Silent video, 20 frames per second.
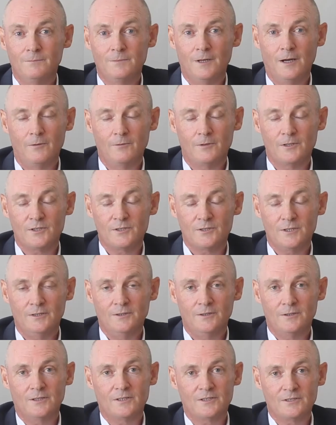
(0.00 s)
Our
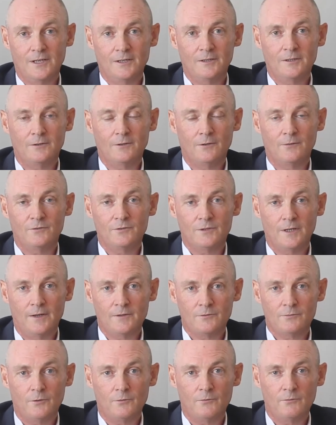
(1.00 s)
senior executive
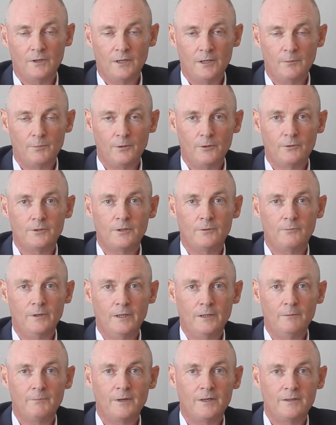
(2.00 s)
chefs were really blown
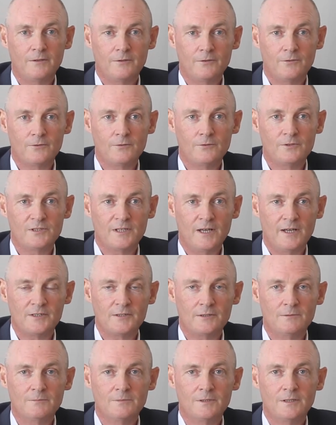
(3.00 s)
away by the
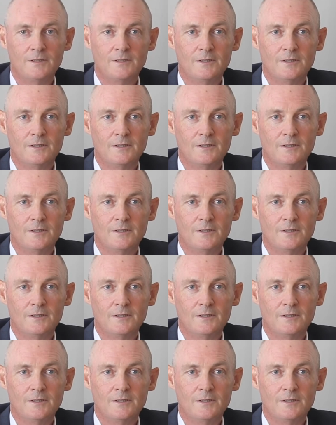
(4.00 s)
enthusiasm